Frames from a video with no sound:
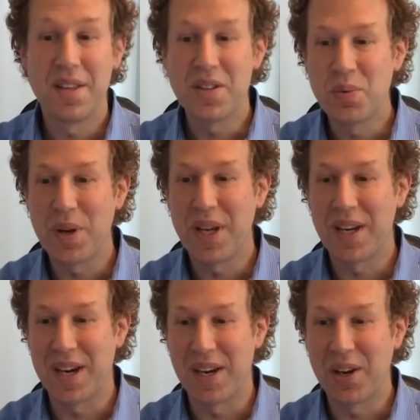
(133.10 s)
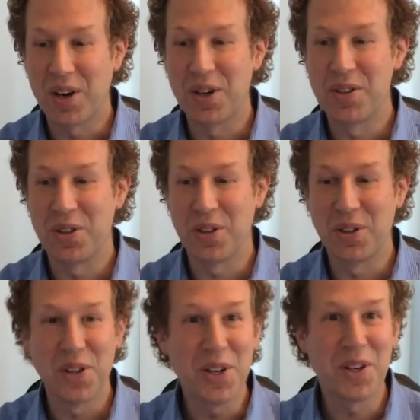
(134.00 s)
This week, I encourage you to
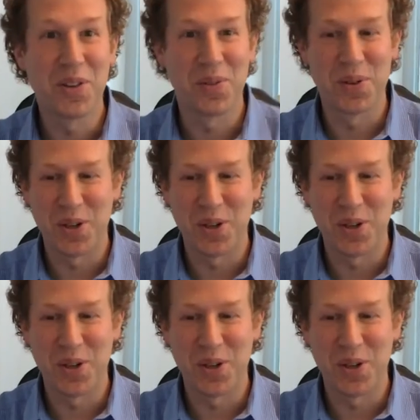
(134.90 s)
look through